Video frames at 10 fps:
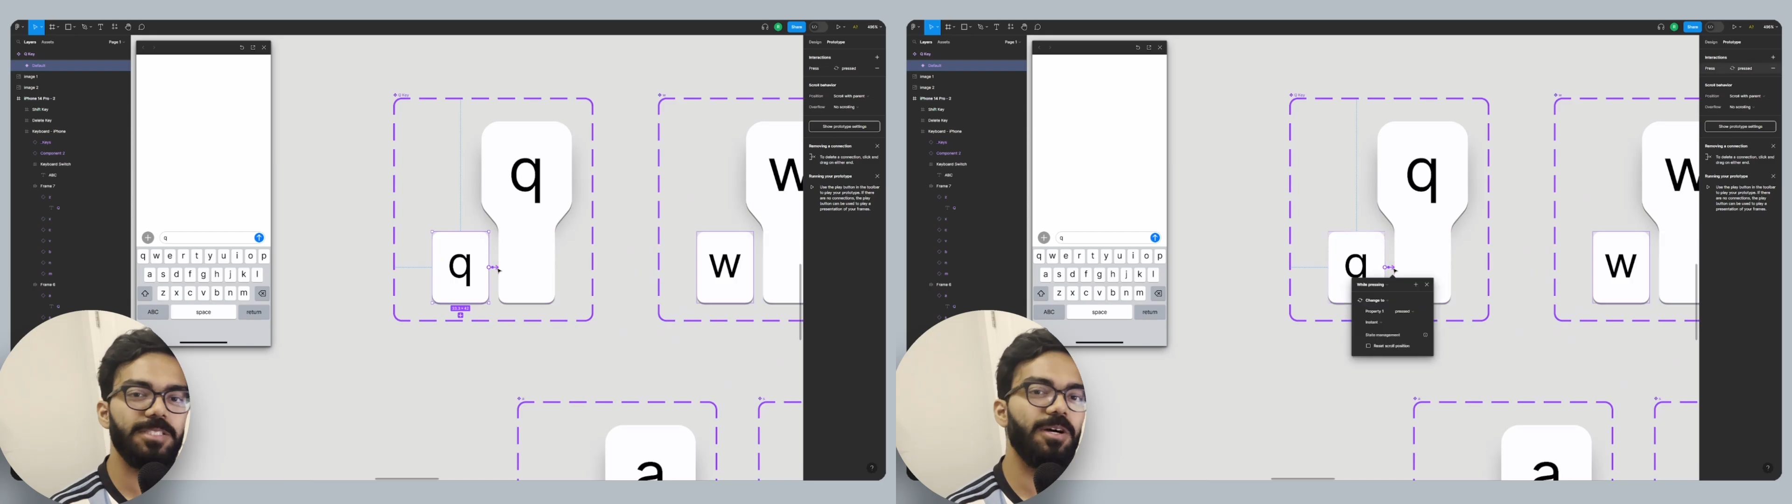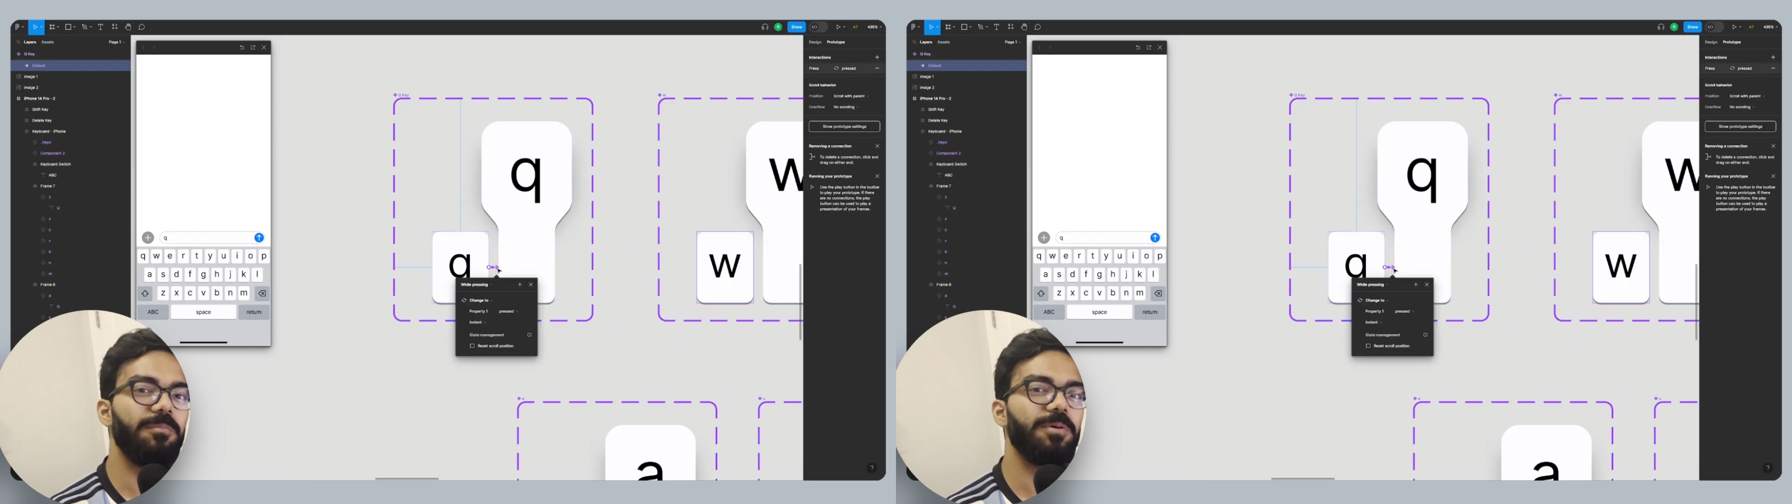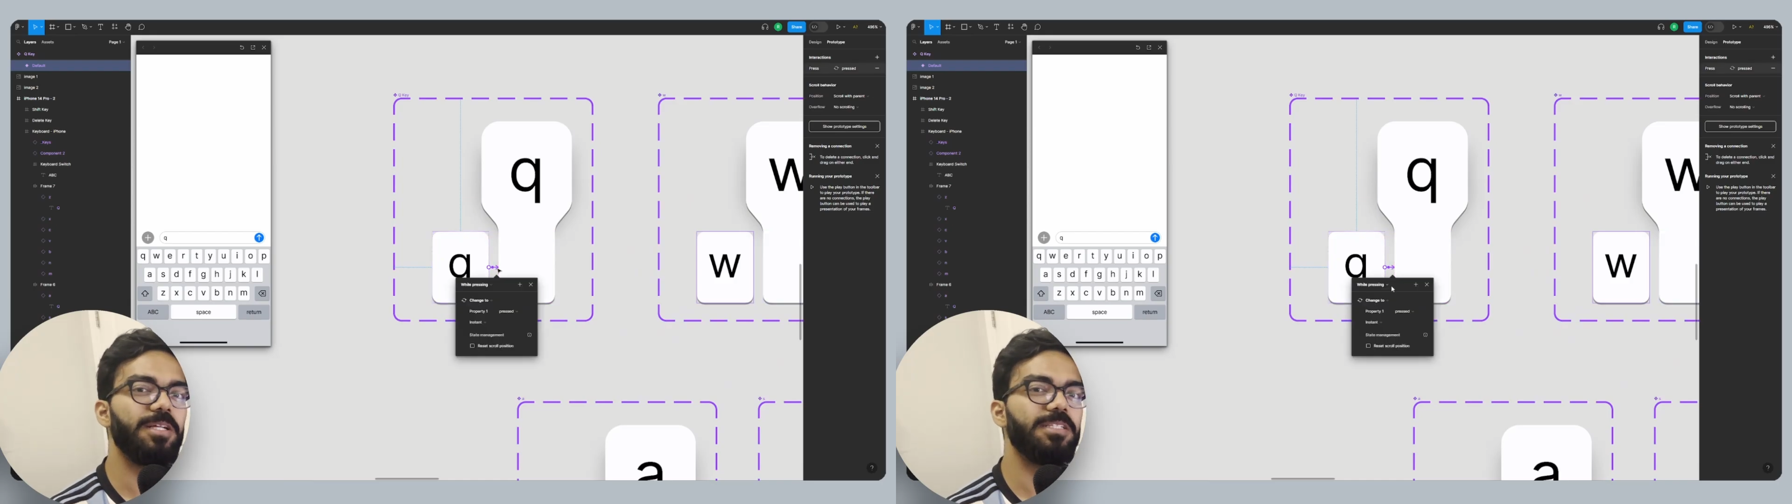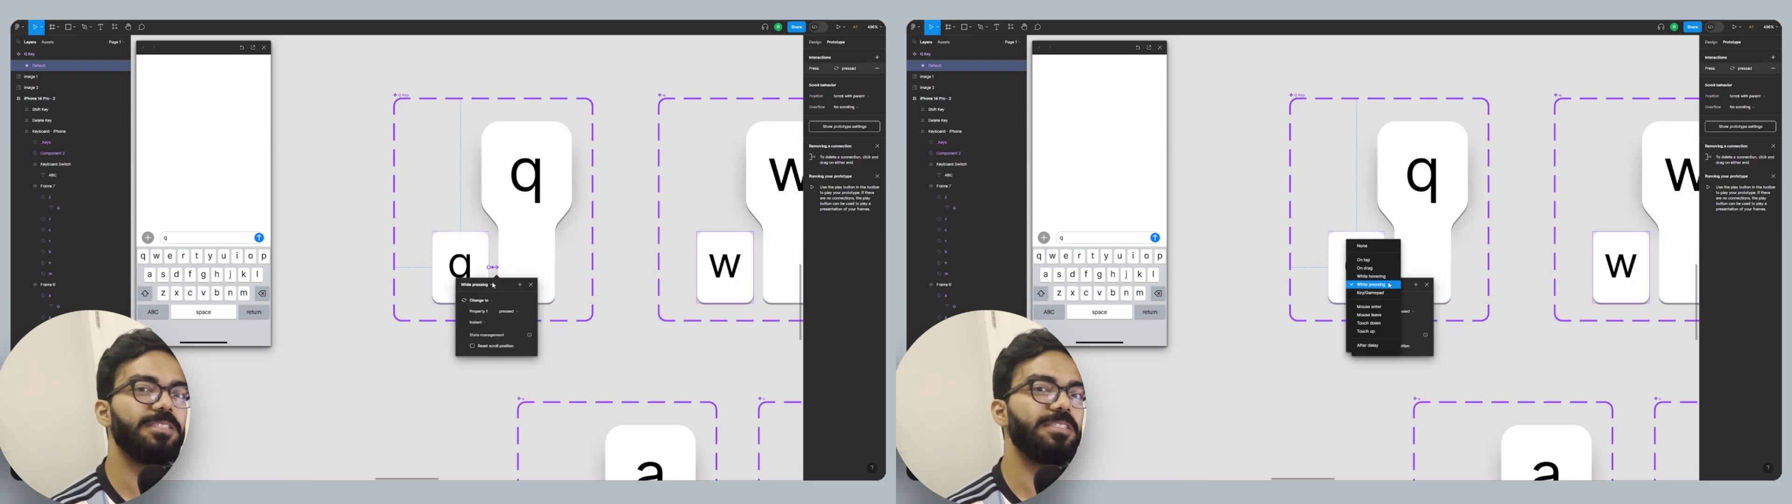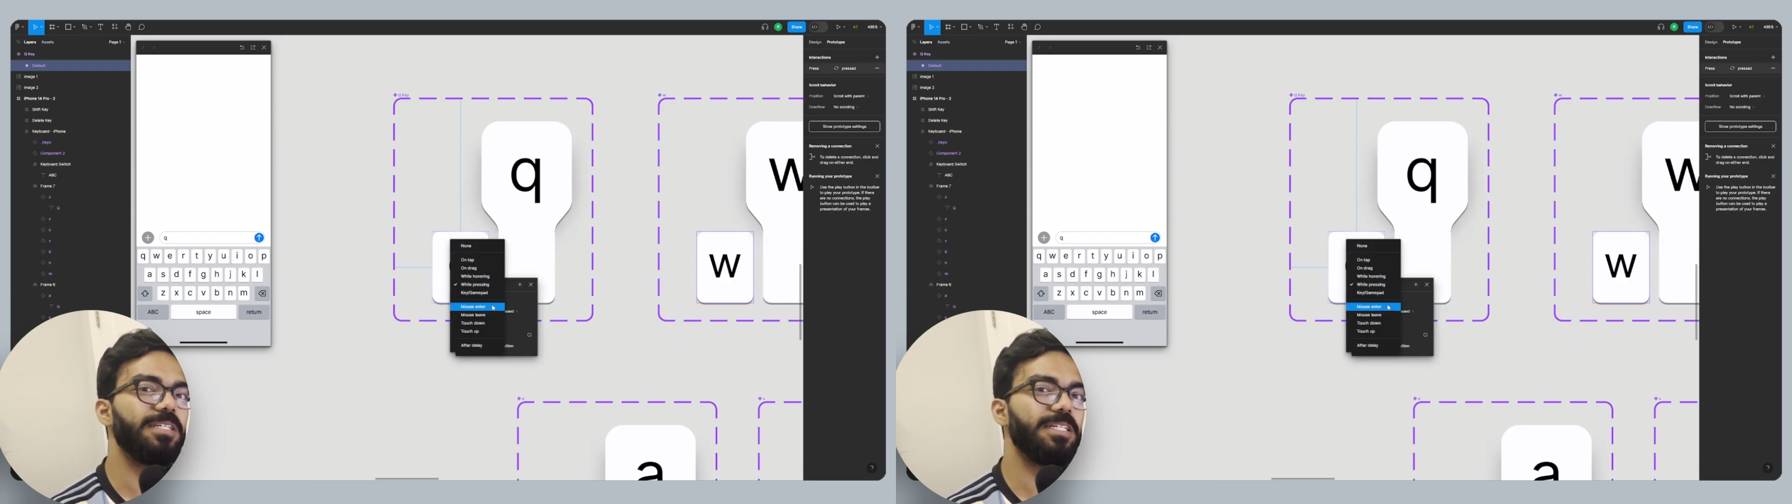component
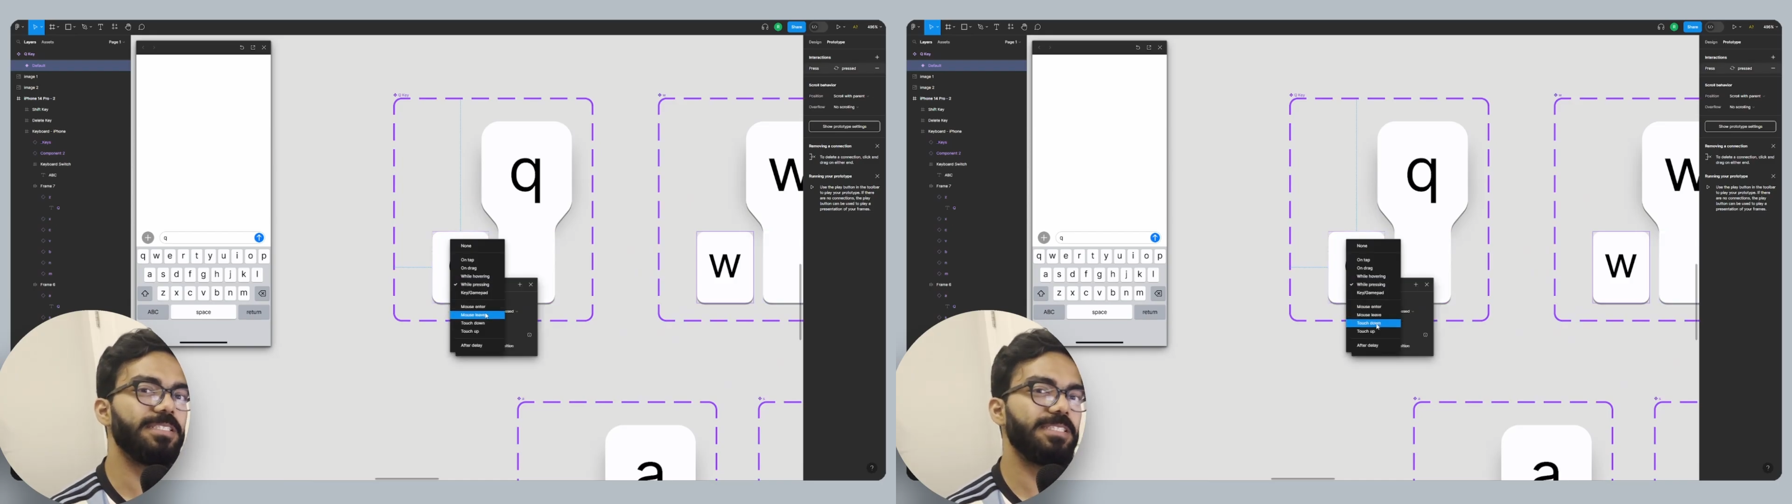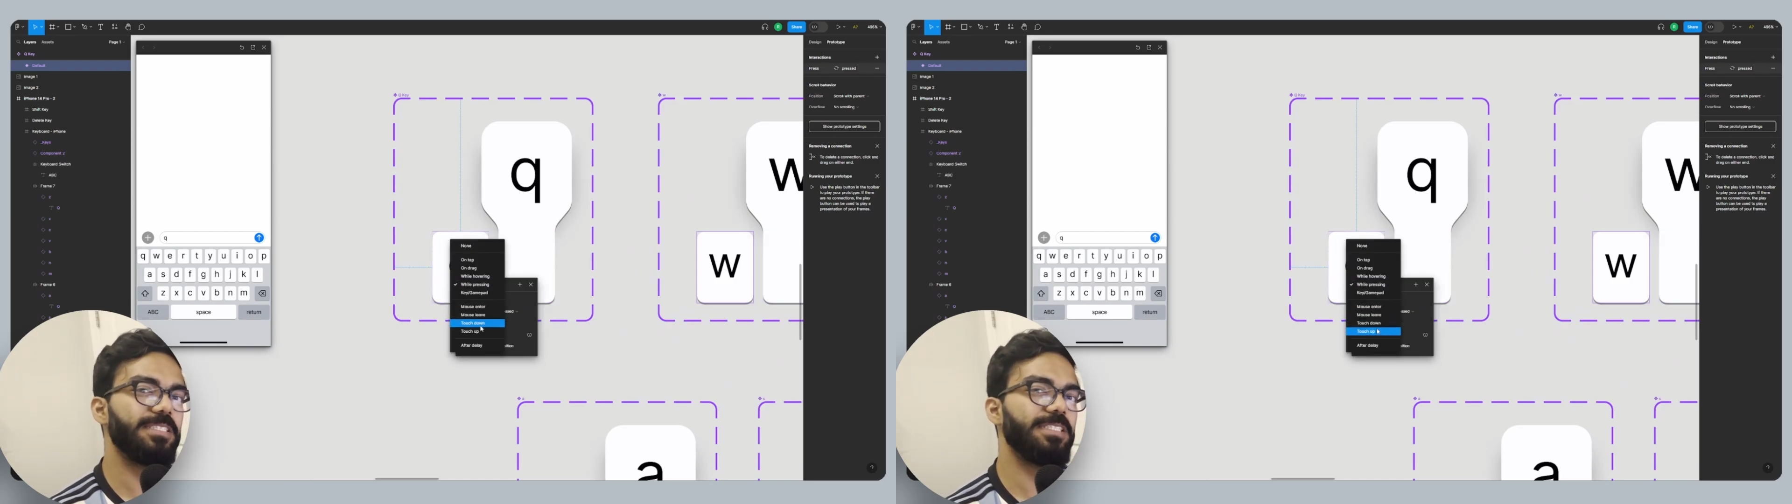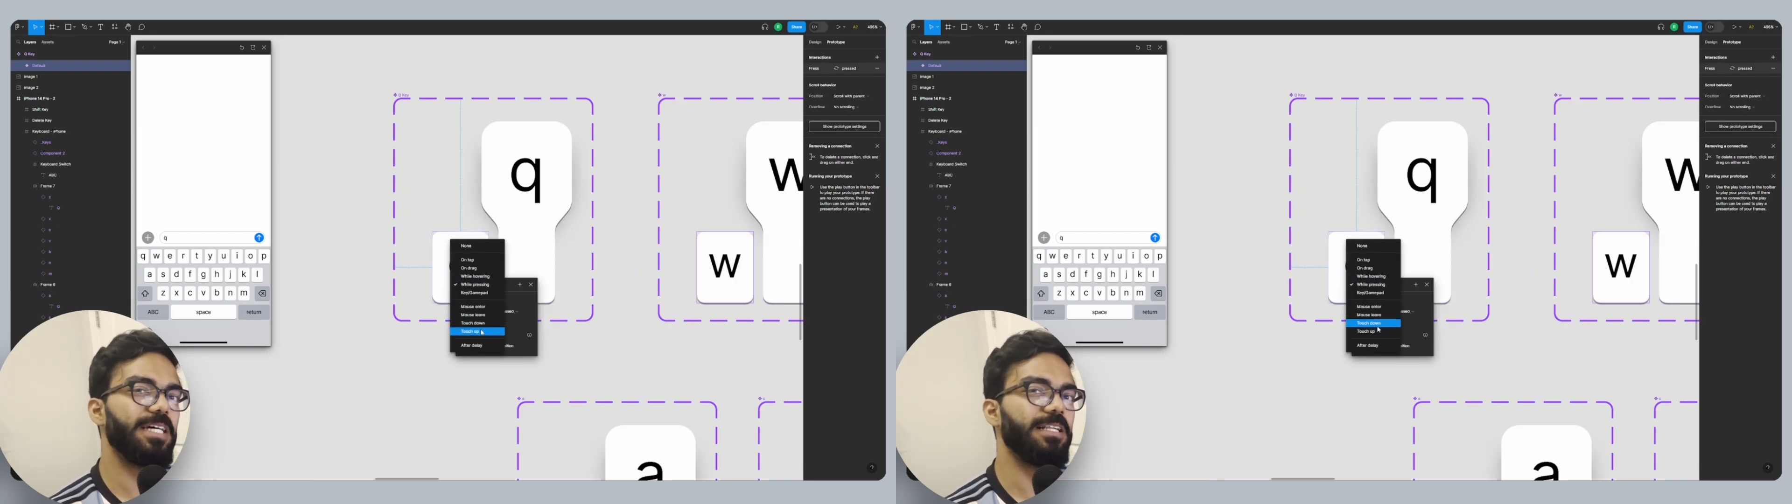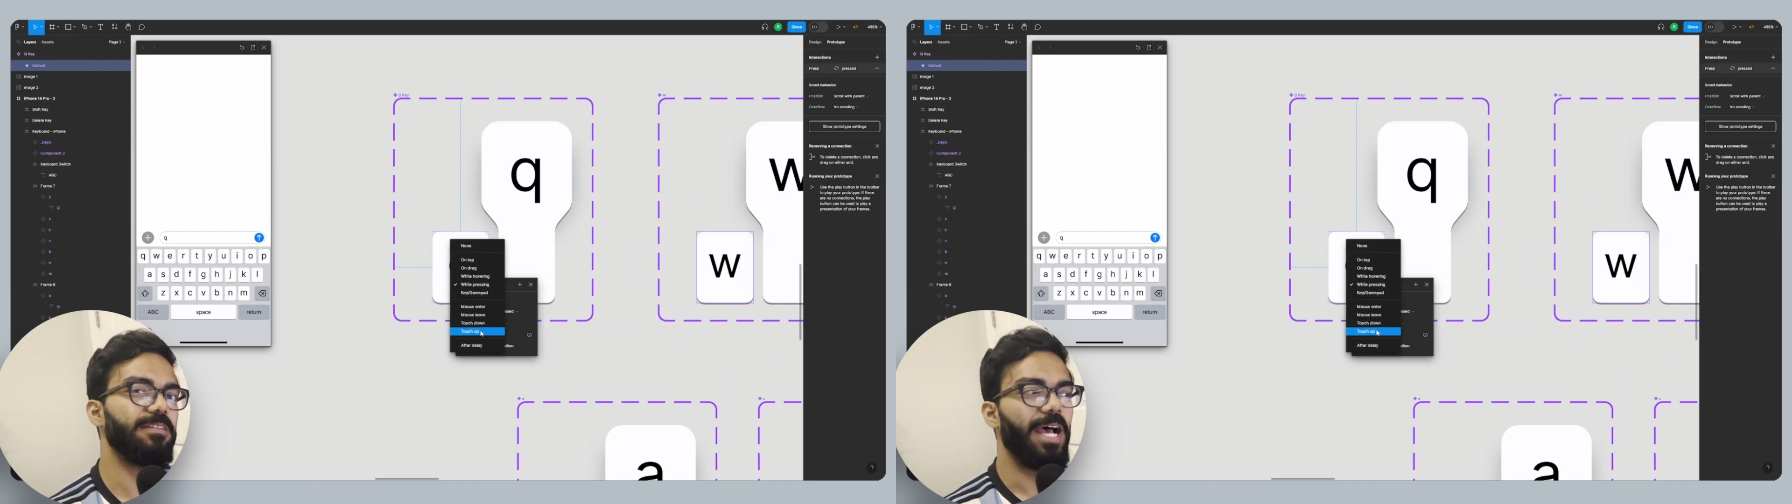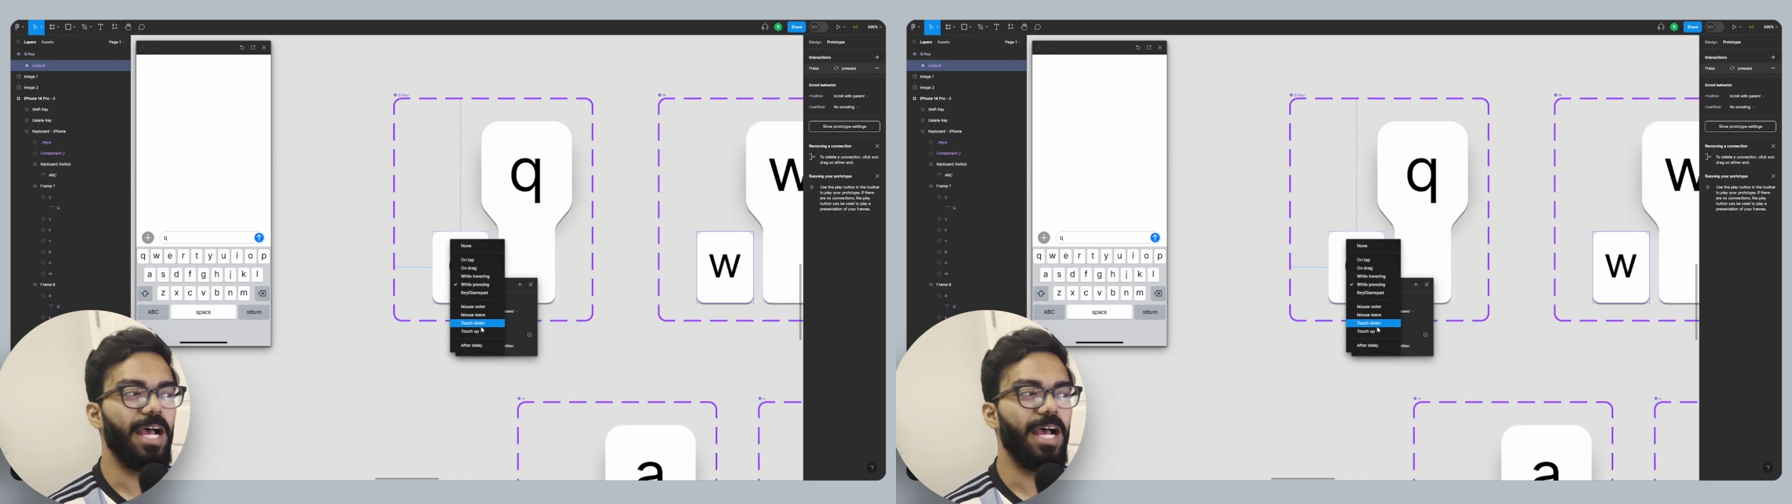itself,